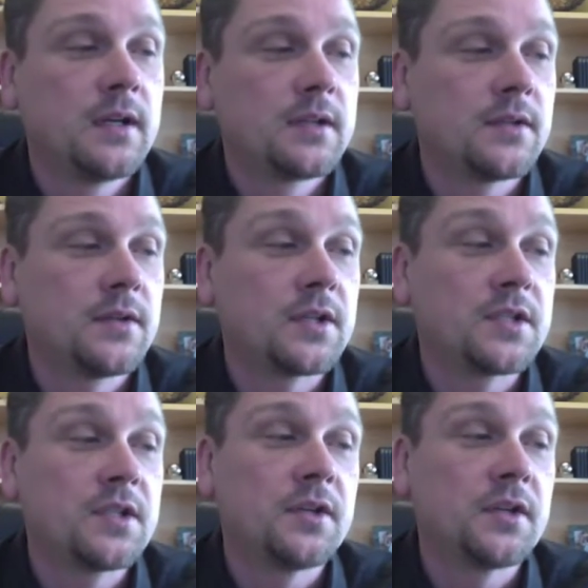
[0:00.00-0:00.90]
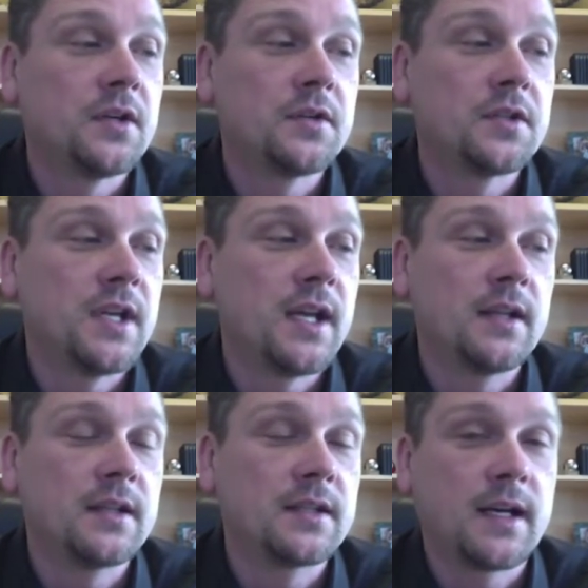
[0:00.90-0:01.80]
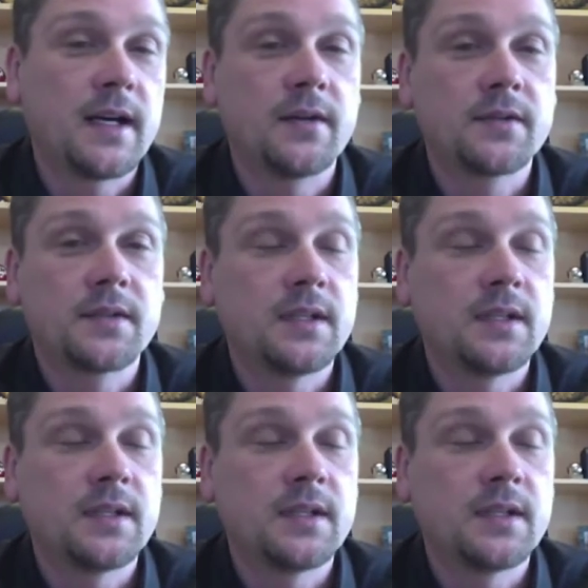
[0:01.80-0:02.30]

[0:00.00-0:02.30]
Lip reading: So they're still negotiating this house,